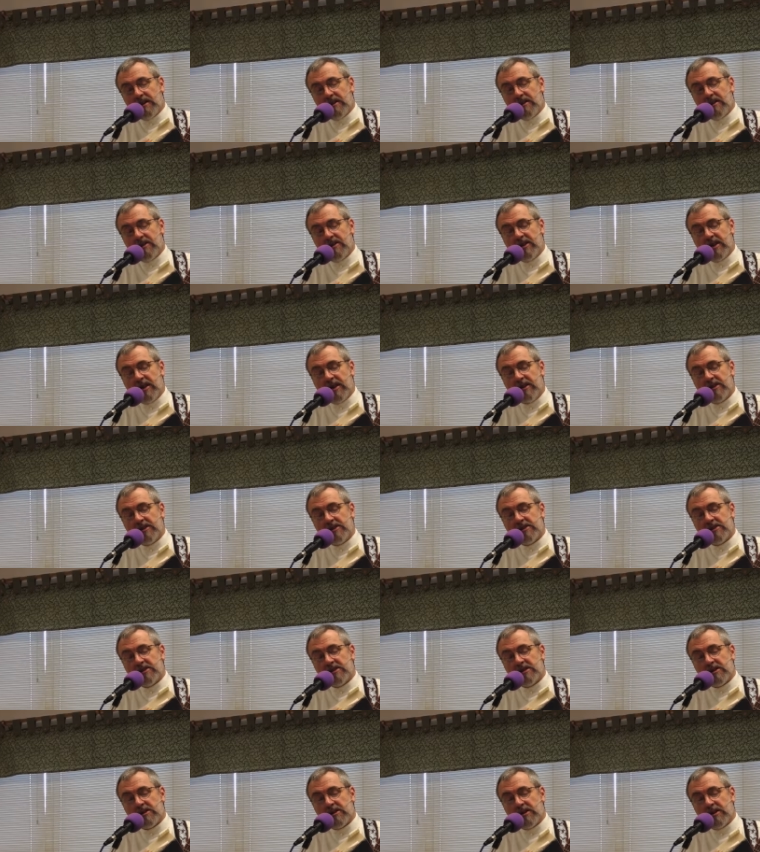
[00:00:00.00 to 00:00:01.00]
The
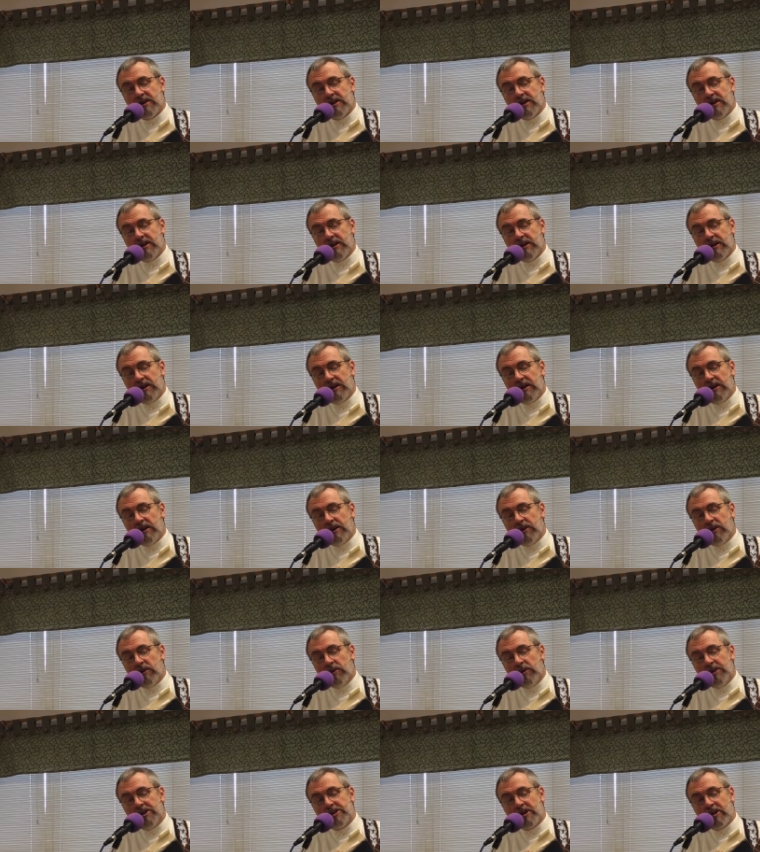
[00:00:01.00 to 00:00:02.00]
things
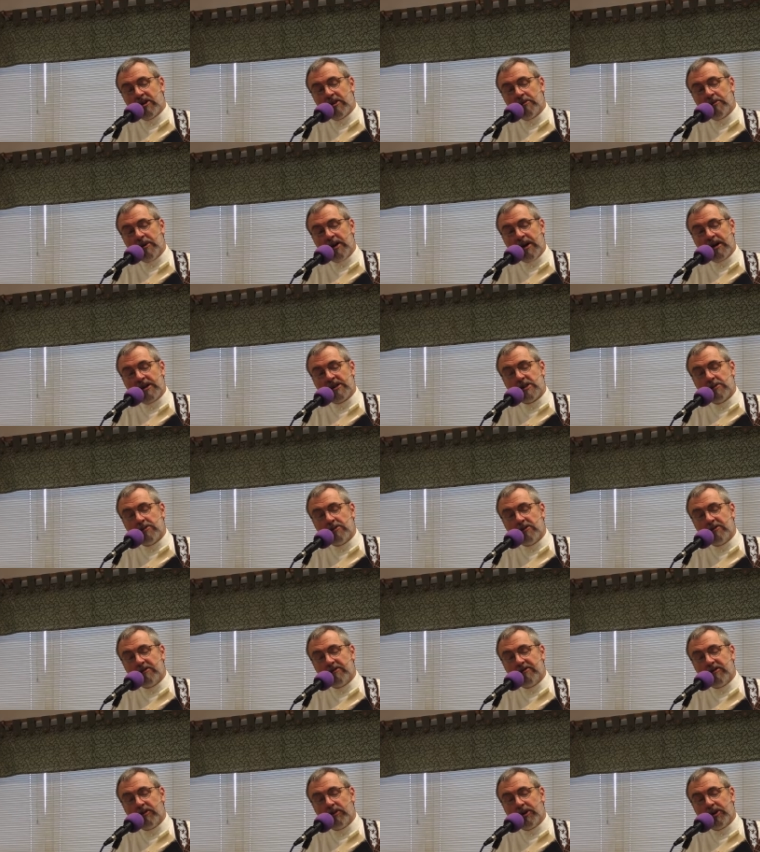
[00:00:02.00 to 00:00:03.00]
which are
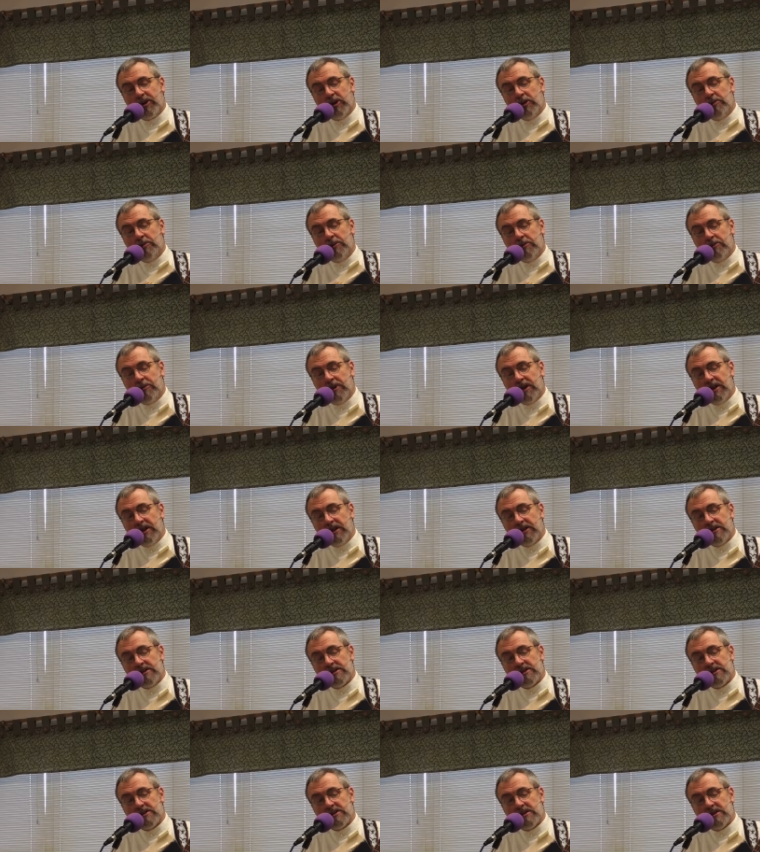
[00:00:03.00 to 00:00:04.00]
impossible for human
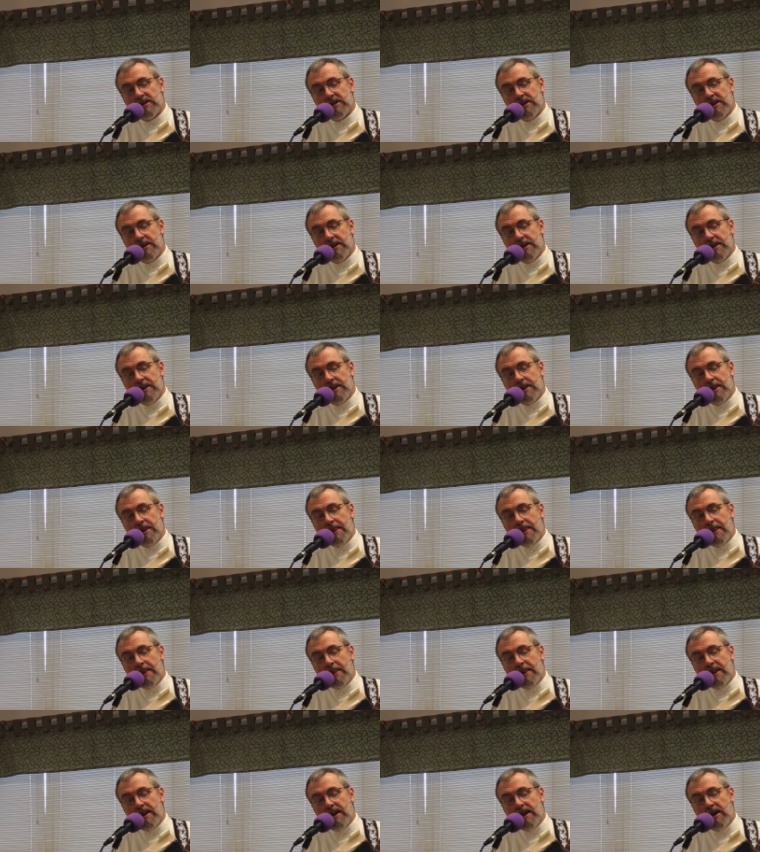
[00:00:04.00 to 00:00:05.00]
beings
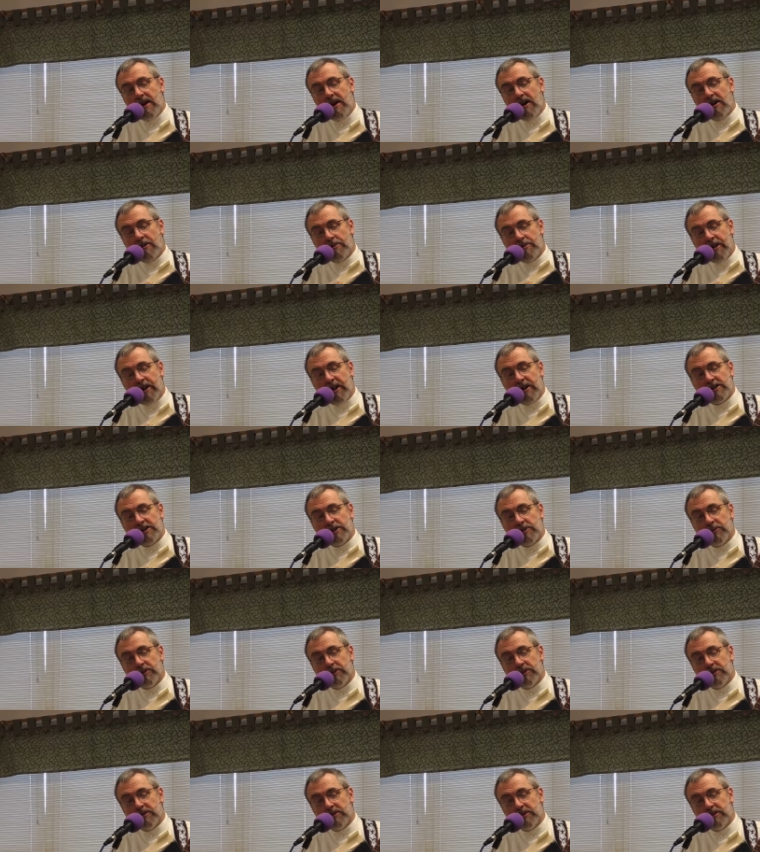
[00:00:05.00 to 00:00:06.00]
are
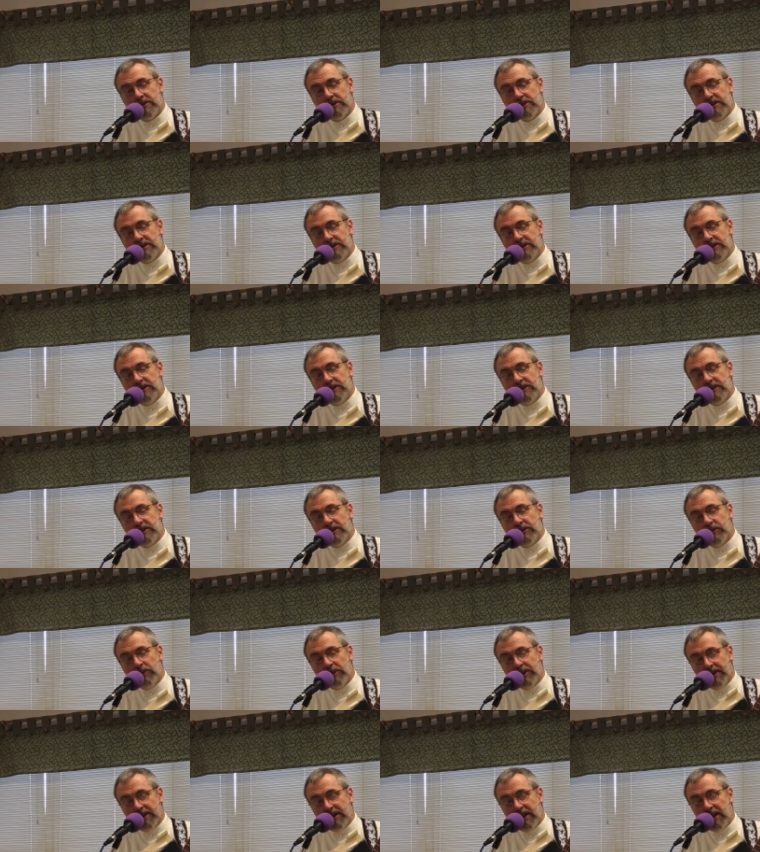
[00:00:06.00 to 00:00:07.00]
possible
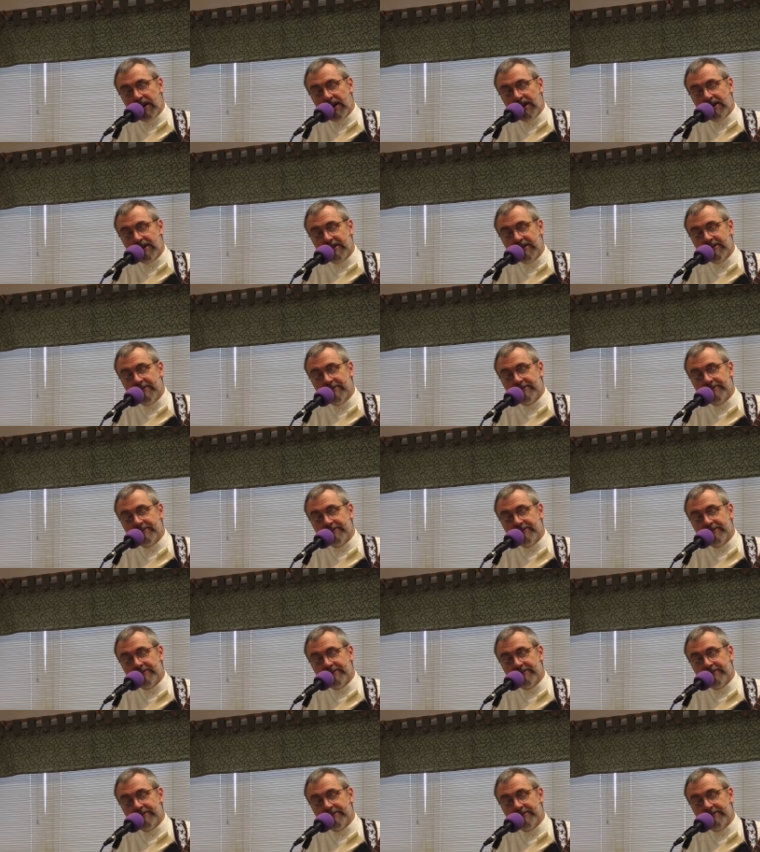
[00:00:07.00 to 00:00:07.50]
with God.